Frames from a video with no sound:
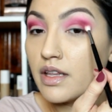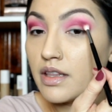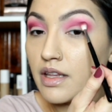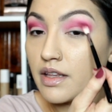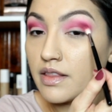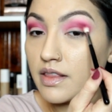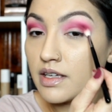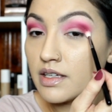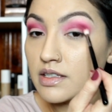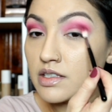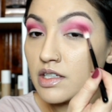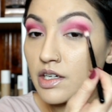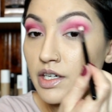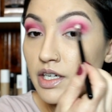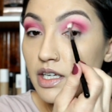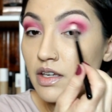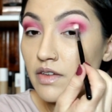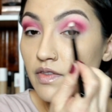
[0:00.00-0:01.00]
that things
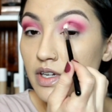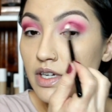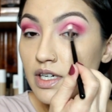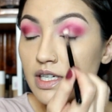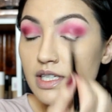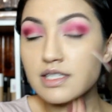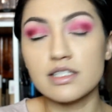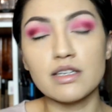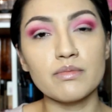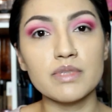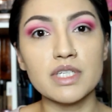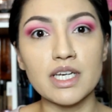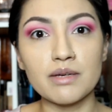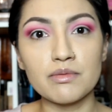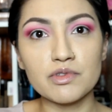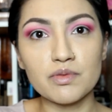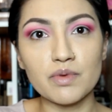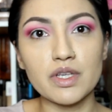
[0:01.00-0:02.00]
are even, because
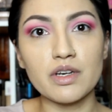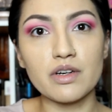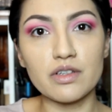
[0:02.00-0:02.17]
sometimes when